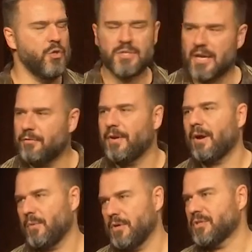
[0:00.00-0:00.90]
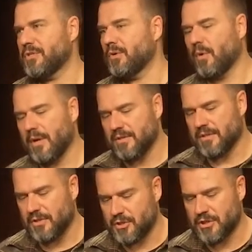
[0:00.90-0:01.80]
just got to figure out what your story is
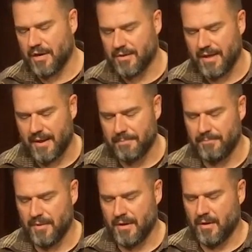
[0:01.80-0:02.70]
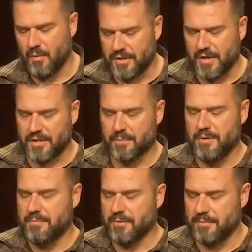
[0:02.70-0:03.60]
and share that with other
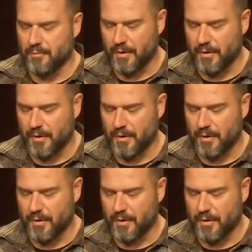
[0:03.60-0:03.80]
people.